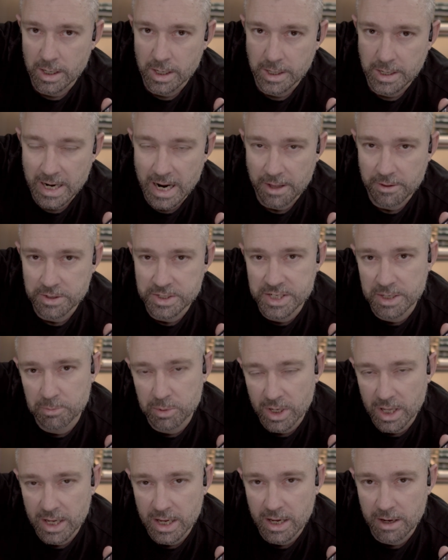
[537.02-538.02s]
Now that
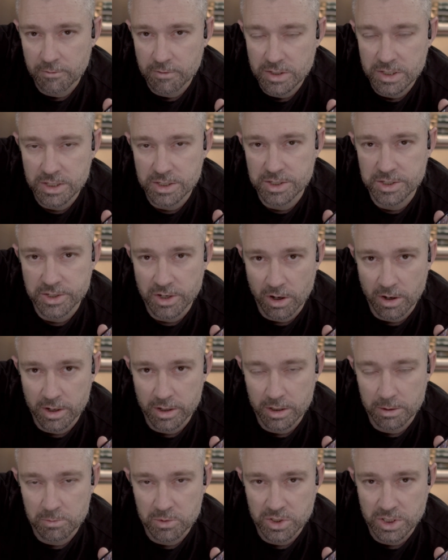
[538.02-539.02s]
SimpleAF is installed
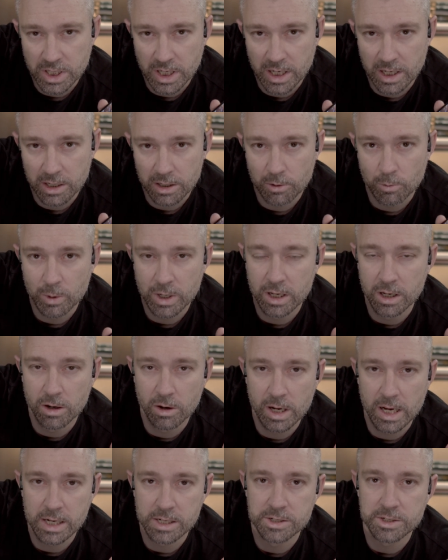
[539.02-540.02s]
on the machine, we can go
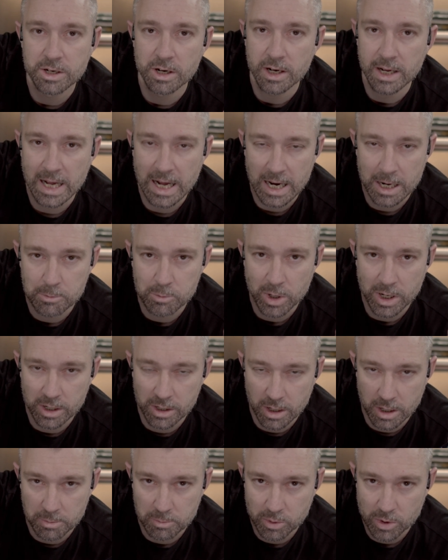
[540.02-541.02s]
ahead and start calibrating
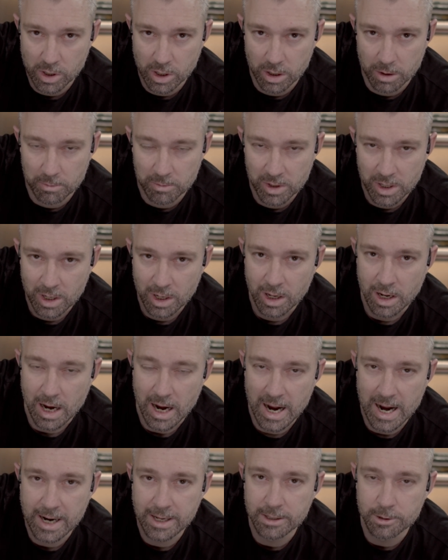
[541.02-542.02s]
our probe.
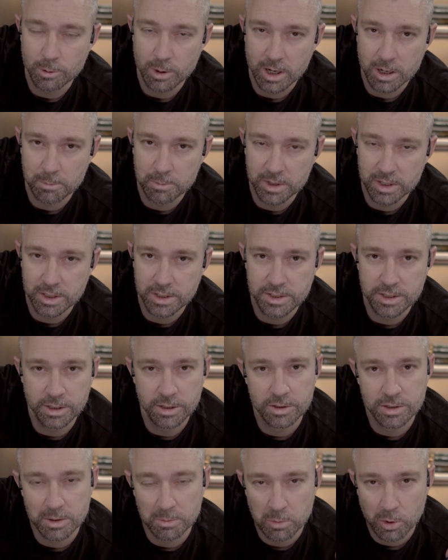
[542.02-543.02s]
I highly recommend that you
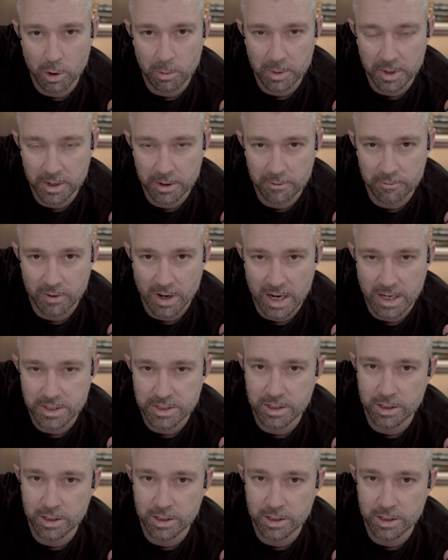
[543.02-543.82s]
use a mobile device